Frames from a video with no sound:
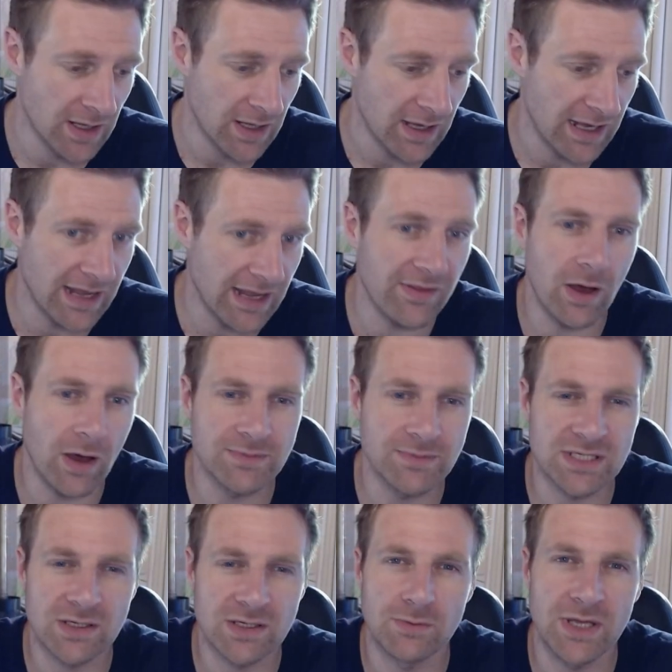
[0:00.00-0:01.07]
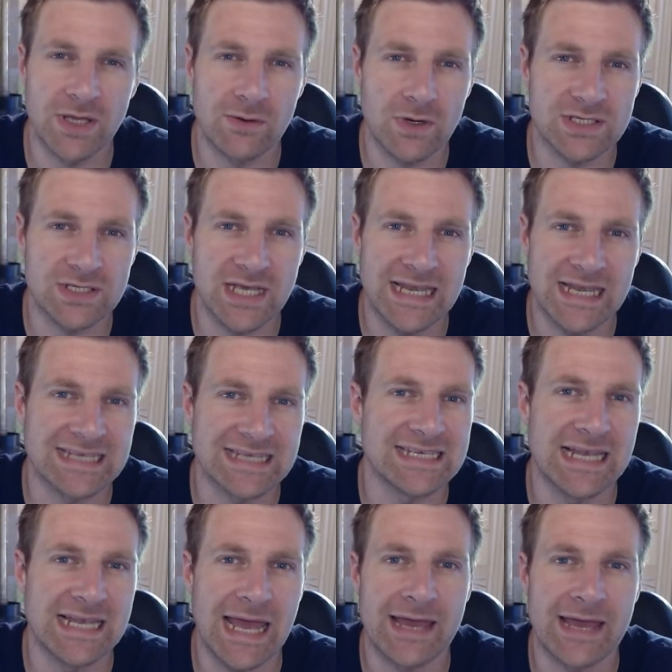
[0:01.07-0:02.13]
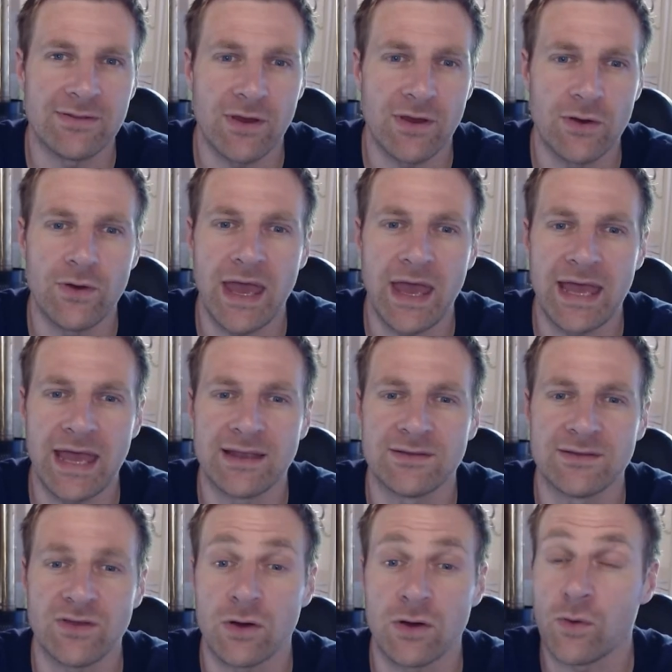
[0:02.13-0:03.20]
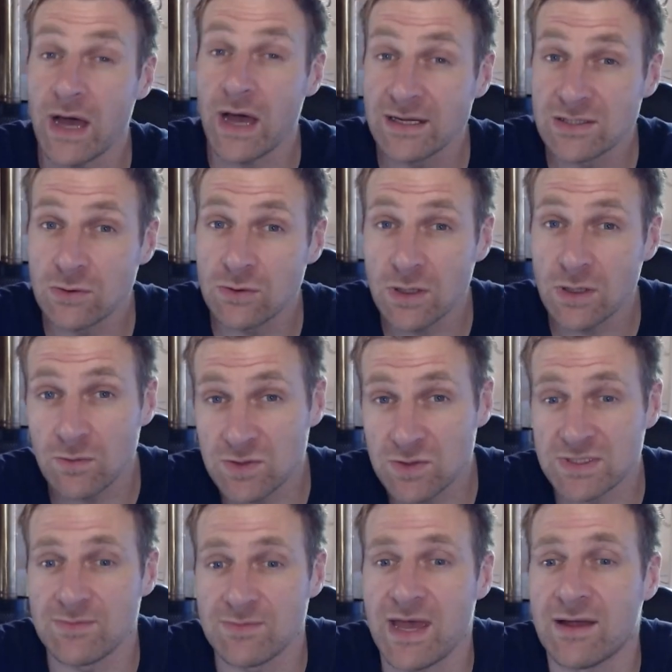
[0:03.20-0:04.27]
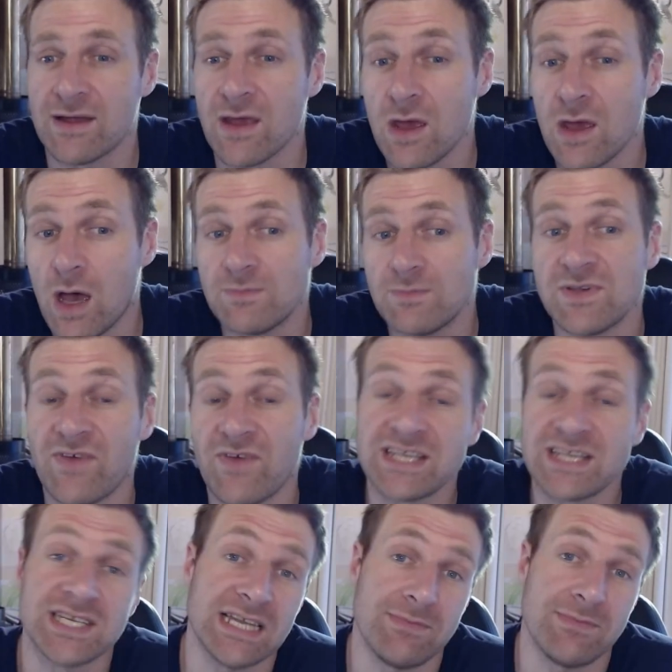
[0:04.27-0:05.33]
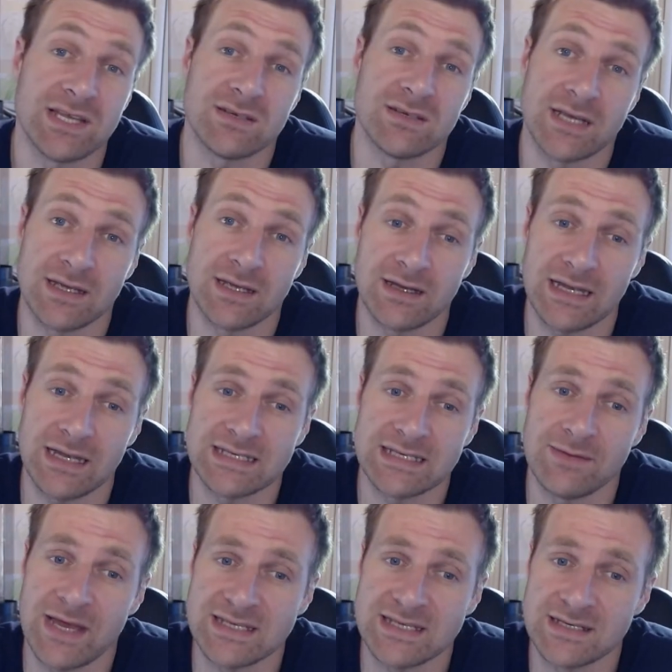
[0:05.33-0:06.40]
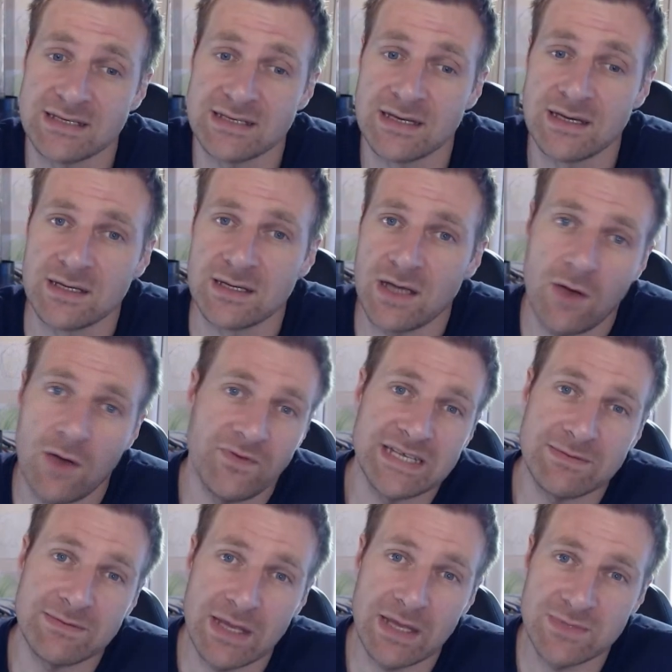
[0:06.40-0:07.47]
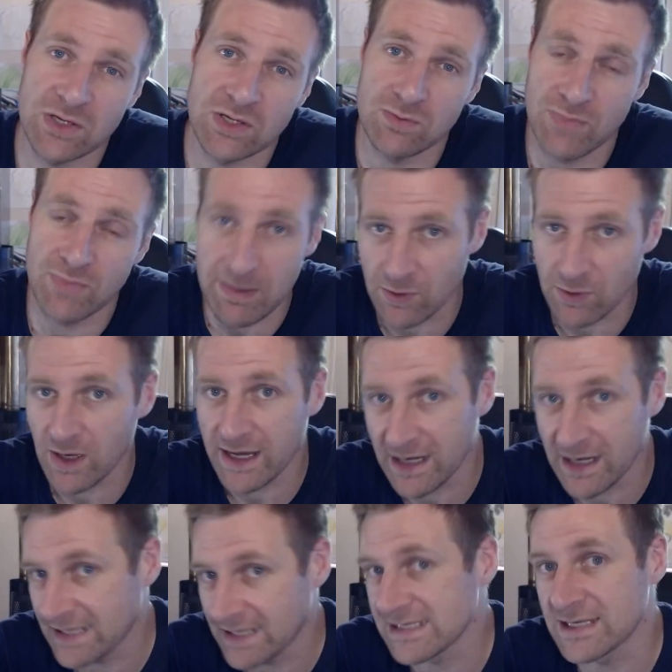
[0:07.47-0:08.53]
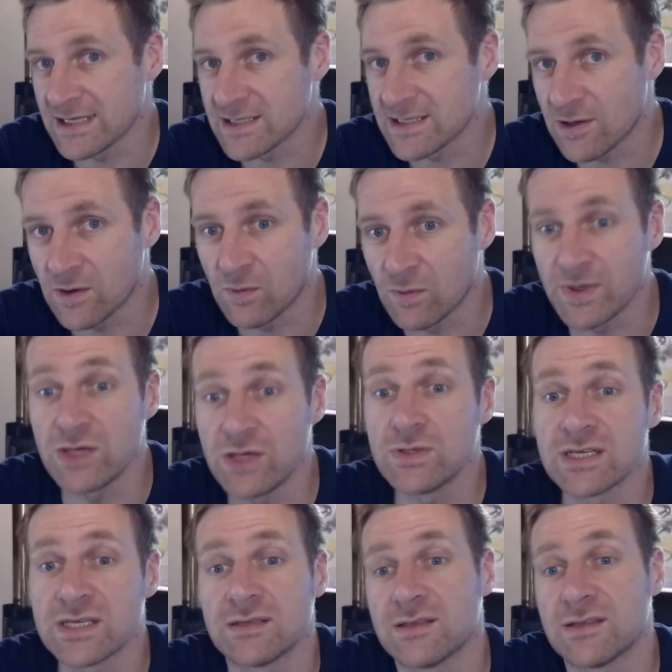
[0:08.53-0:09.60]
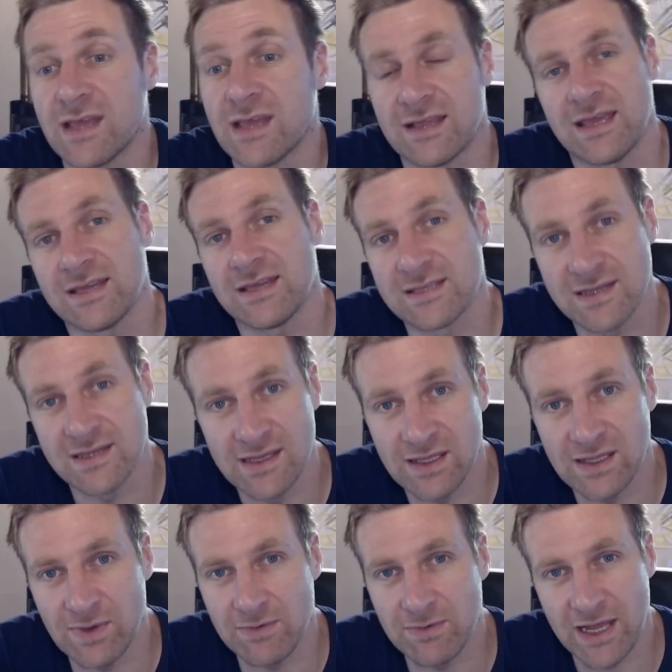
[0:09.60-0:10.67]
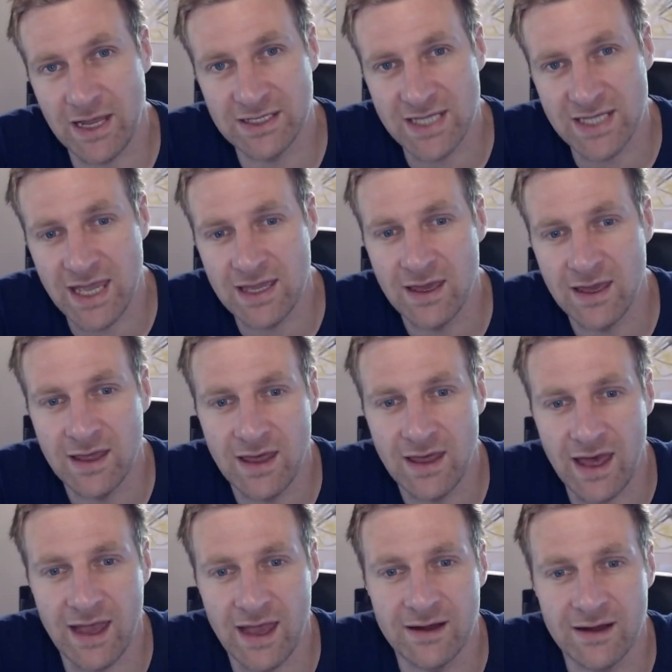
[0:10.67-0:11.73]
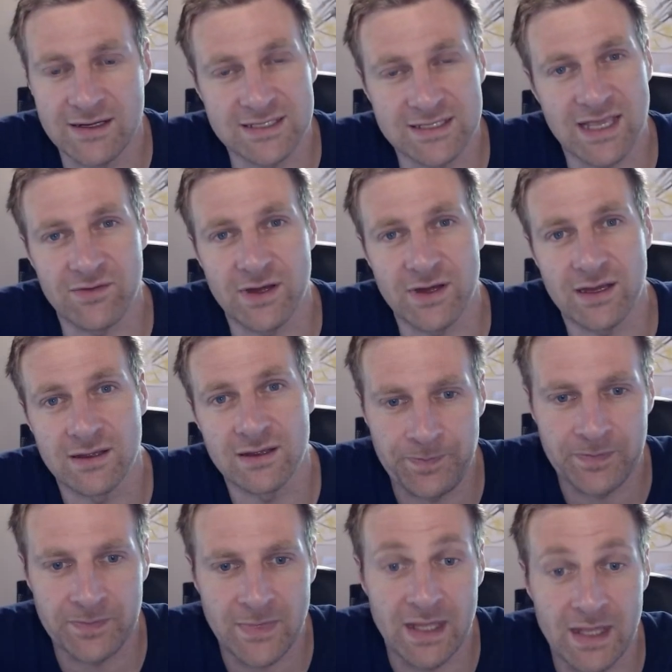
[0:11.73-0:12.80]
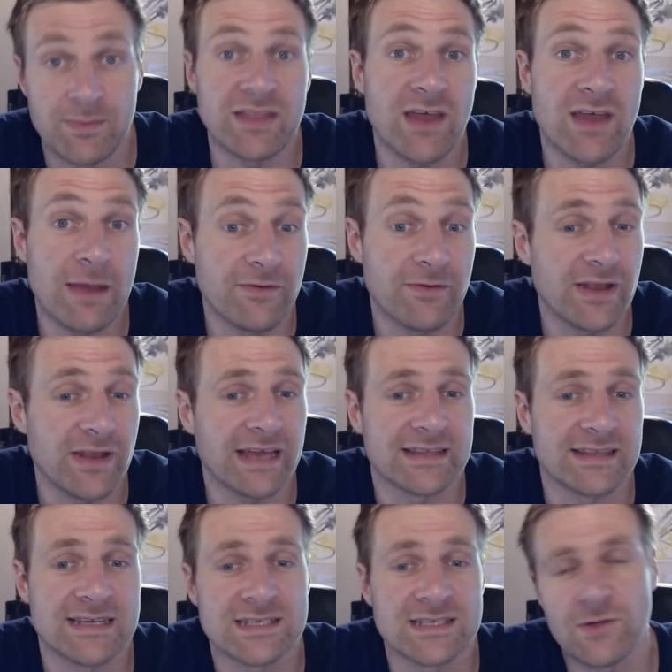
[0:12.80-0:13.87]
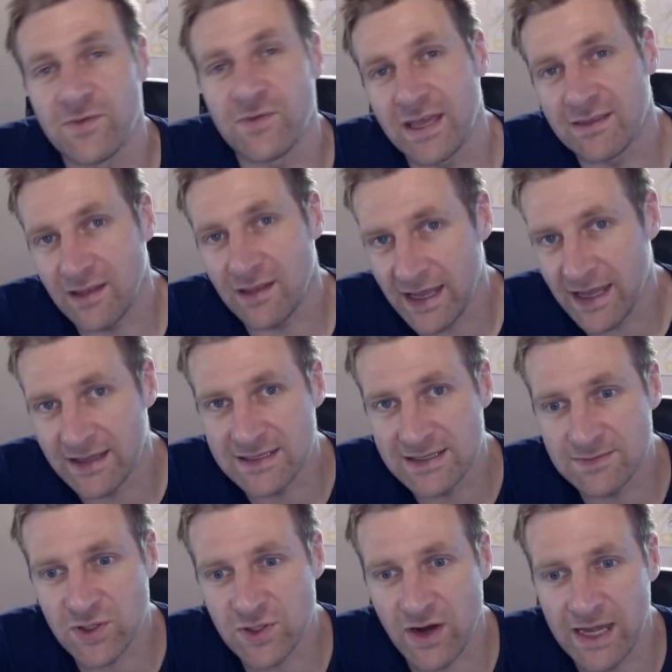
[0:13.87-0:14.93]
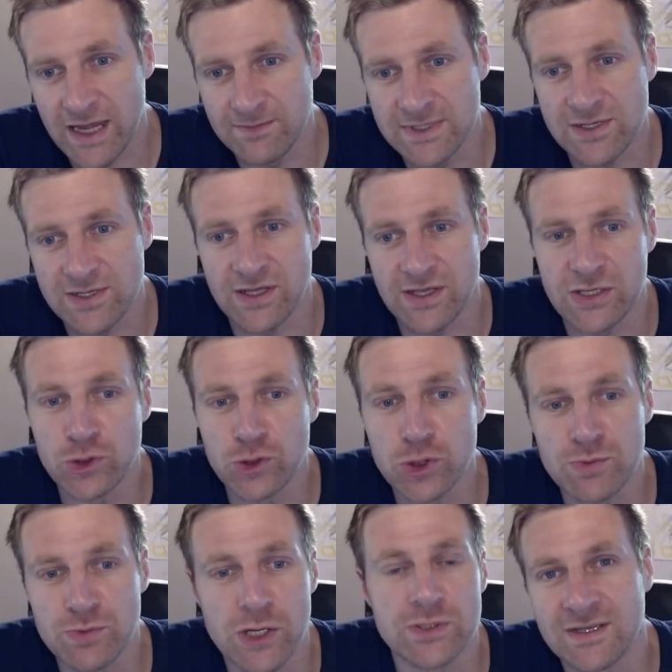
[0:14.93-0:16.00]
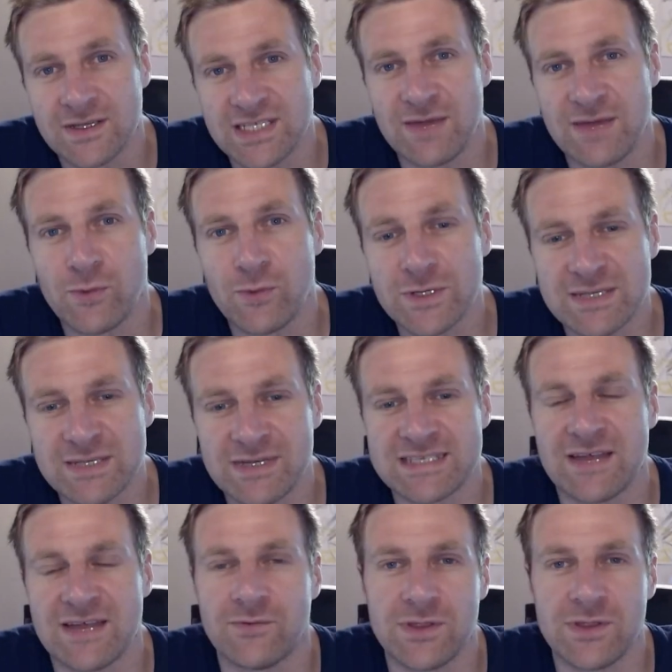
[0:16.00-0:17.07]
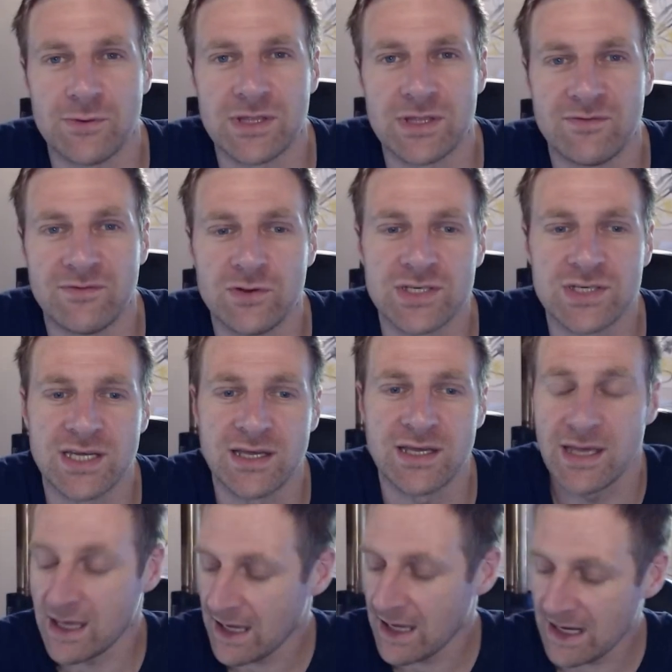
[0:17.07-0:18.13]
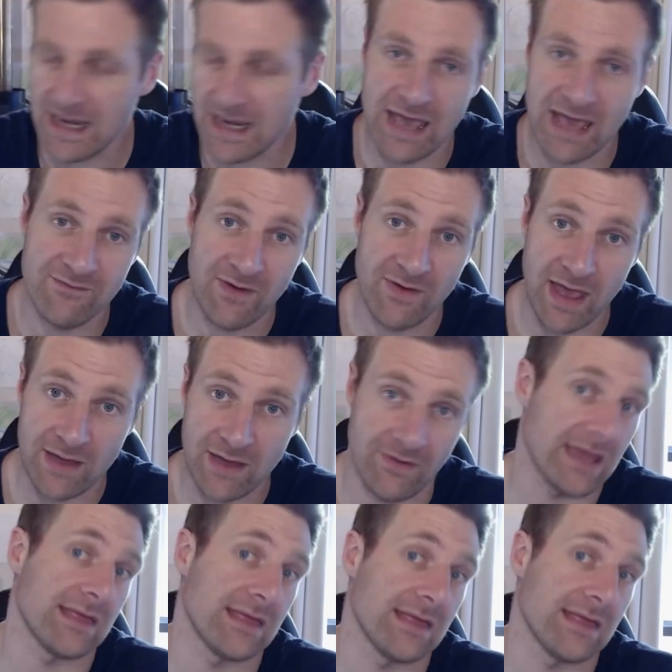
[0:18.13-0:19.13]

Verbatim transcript: Another option could be to watch Alexie Leauthaud and Song Huang's talk, which was about observationally measuring cluster masses. Hopefully, sometime soon, people like Alexei and Song will be using the techniques that people like Jay are discovering. In the meantime, if you like this, don't forget to like and subscribe so that YouTube knows to share more similar stuff with you in the future, and have a great